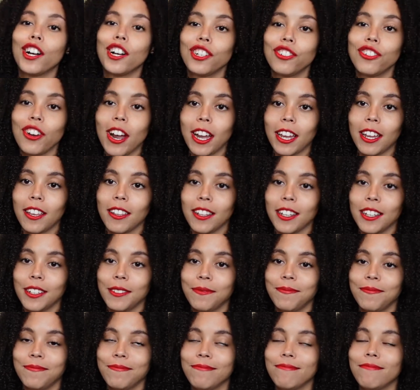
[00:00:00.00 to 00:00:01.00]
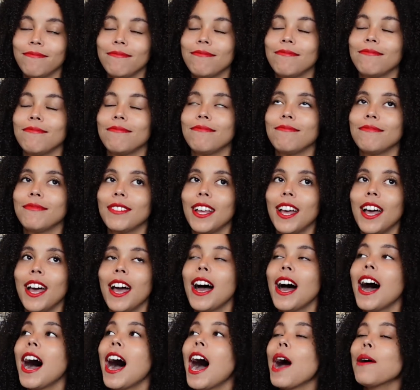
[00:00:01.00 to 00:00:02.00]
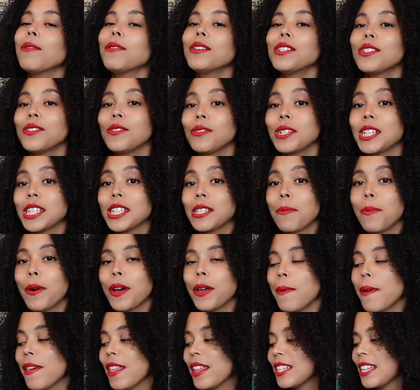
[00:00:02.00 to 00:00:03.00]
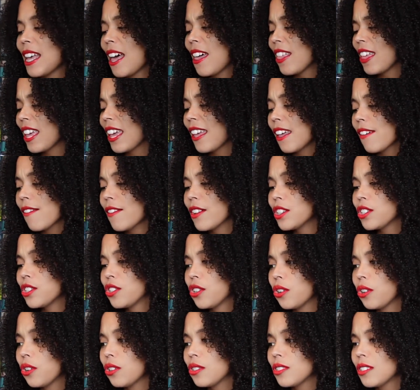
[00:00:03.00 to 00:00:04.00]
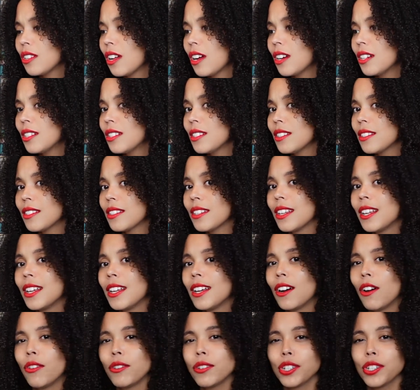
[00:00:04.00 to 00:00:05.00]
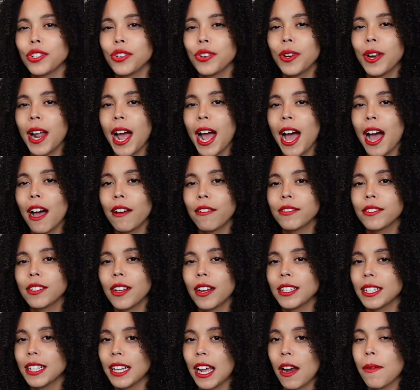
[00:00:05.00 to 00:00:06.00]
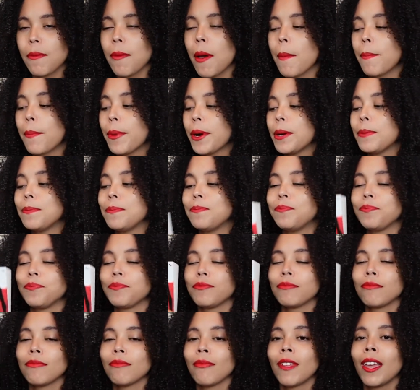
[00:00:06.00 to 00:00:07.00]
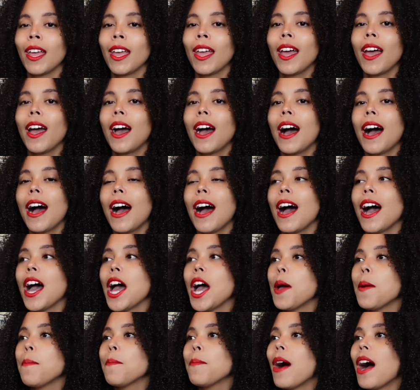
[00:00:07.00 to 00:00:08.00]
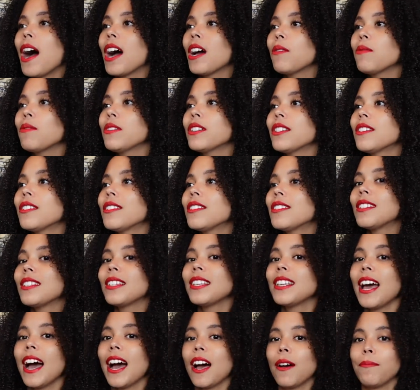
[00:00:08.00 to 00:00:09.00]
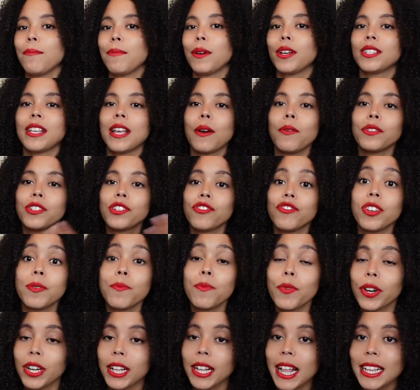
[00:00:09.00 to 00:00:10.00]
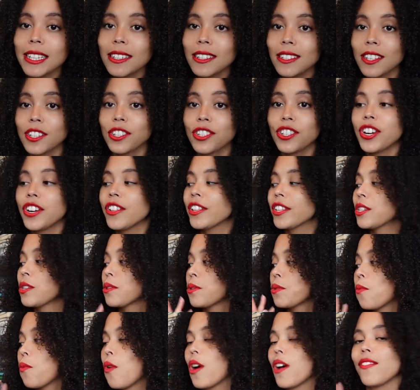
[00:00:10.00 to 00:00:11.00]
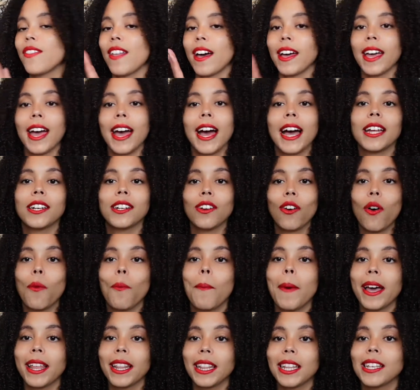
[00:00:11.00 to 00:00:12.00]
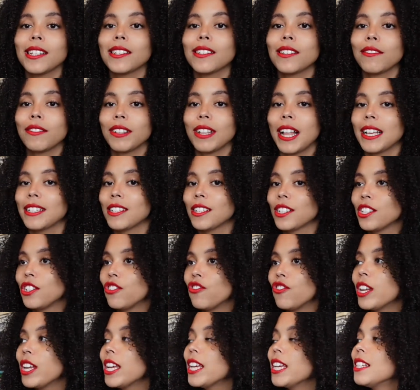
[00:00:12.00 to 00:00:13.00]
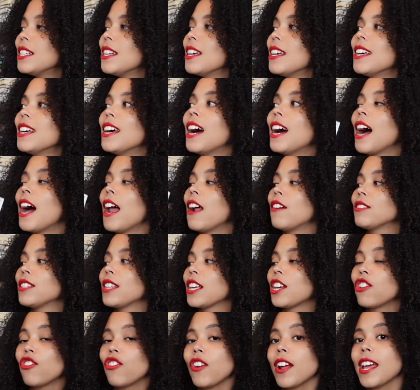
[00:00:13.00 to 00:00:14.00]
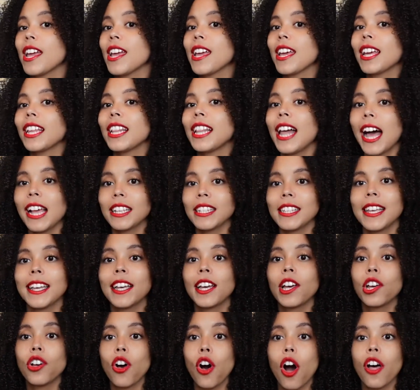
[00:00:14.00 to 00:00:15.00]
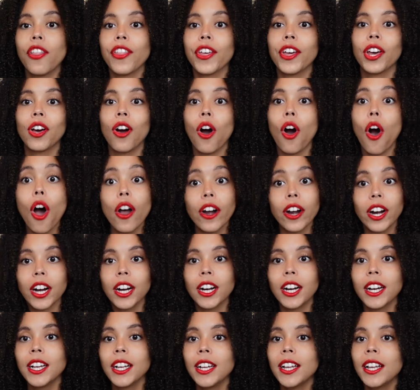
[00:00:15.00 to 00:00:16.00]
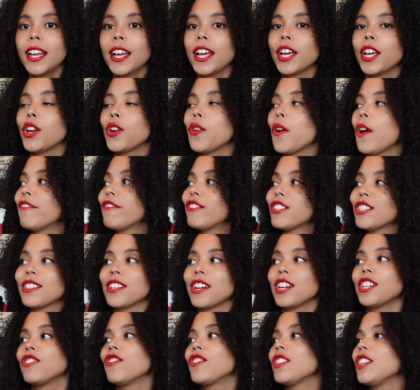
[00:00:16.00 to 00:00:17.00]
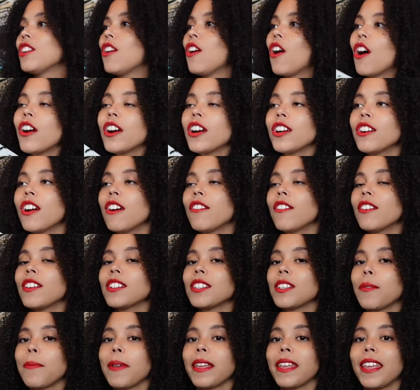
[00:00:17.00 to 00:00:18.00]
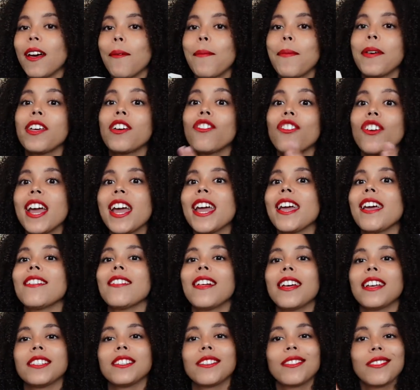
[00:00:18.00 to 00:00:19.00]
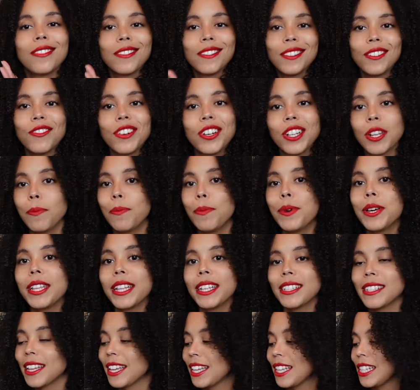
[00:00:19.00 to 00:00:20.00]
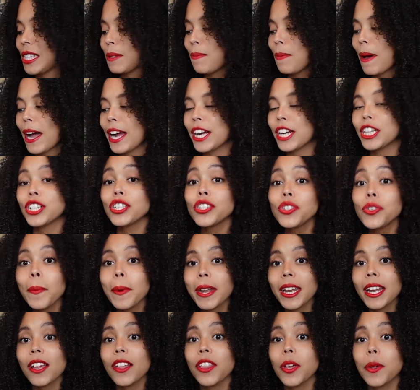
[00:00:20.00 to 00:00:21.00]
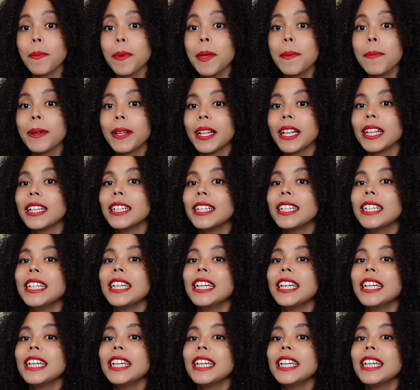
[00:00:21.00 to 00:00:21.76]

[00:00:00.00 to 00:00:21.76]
Dracula. I was so disappointed by this. I think I gave it two stars, or is it two and a half stars? I can't remember. Um, I was, yeah, because I want to read more classics this year, and this is one that I had on my list of classics to read. And I was like, great, classic, gothic, horror. You know, I've just started reading horror novels, and I'm like, it would be great like, to read a book that's like inspired so many other people.